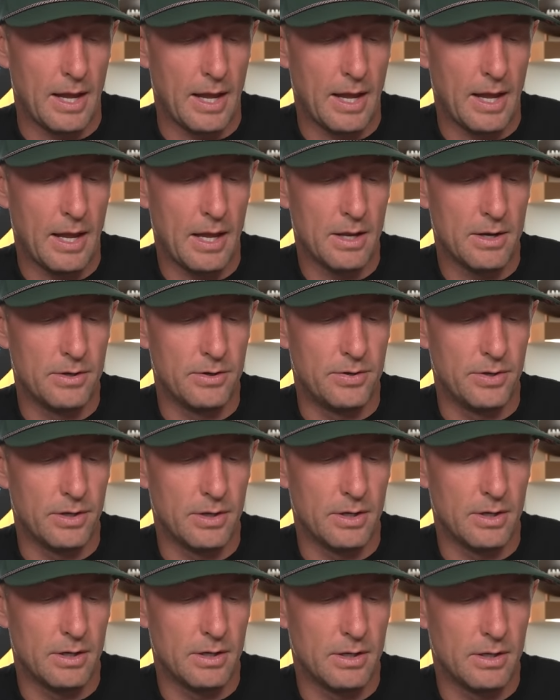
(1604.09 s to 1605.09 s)
And,
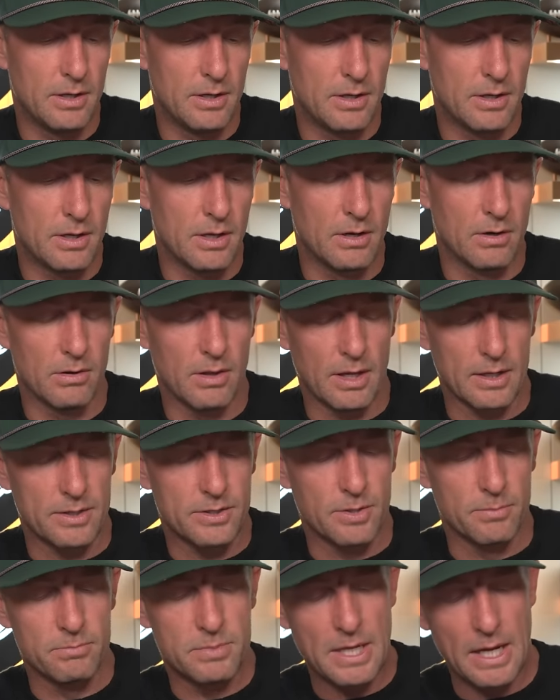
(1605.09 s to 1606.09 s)
you know, like
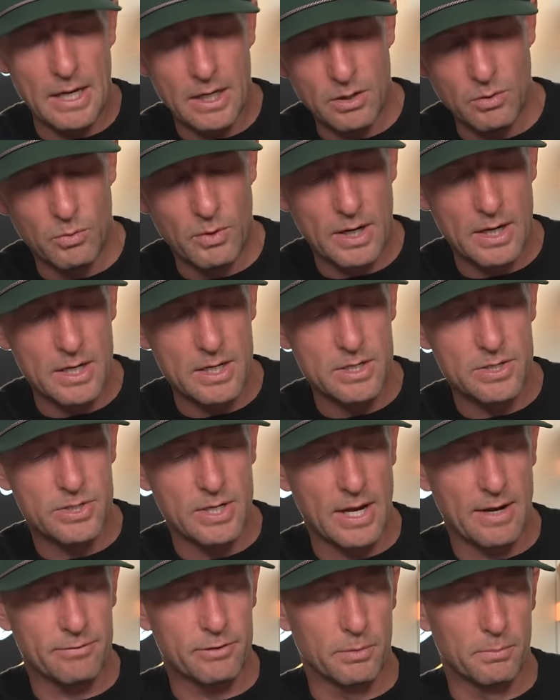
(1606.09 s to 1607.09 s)
some
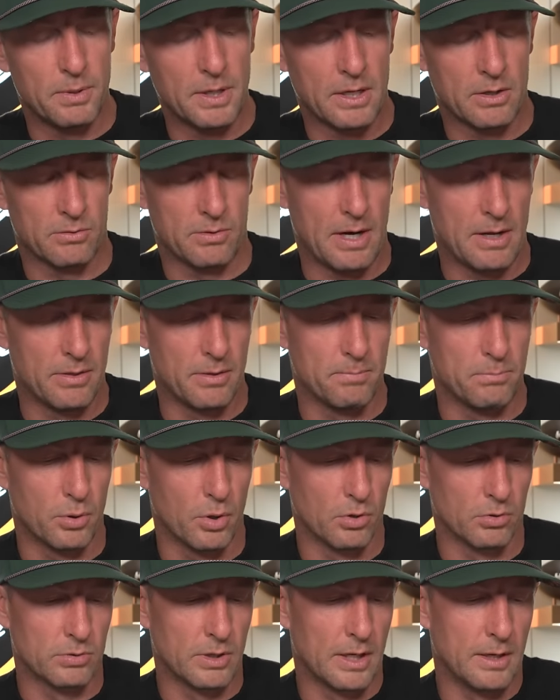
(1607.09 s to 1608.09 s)
takeaways after being around the
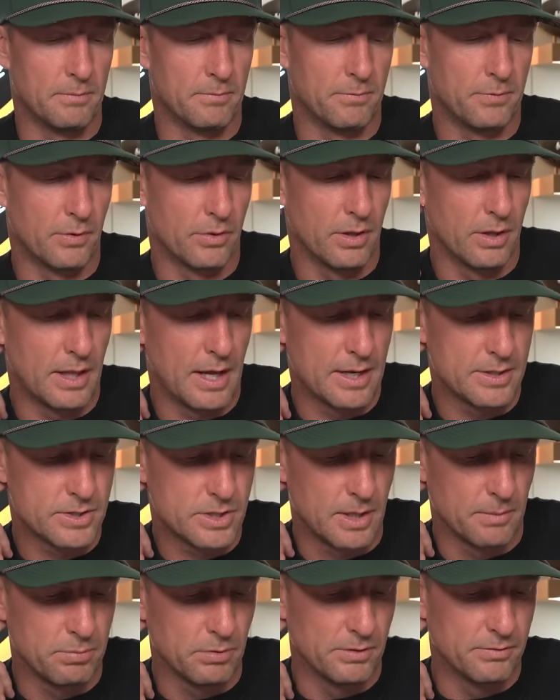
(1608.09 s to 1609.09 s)
program for the
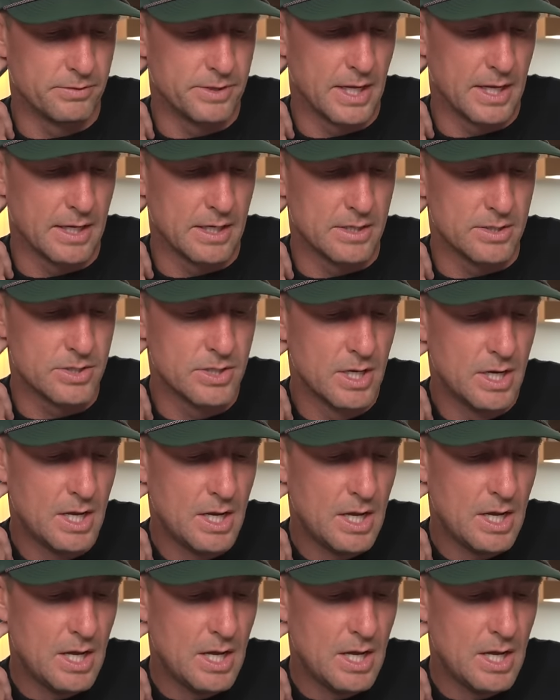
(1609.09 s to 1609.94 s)
last couple of days